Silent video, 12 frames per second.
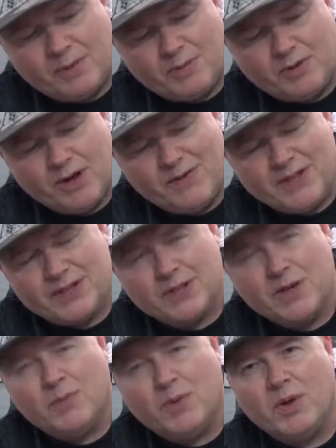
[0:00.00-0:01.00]
previous
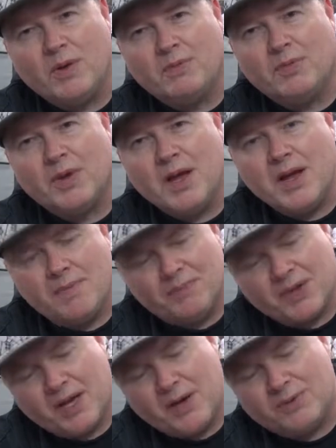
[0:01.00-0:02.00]
two Bullet
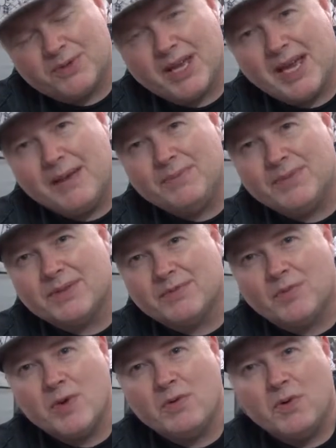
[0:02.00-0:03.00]
Girls games
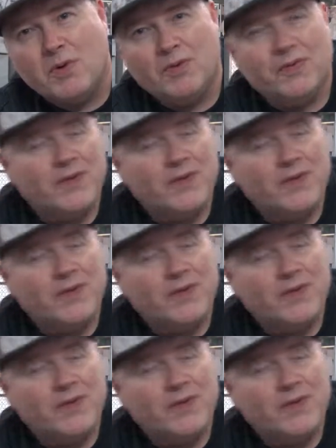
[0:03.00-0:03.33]
were on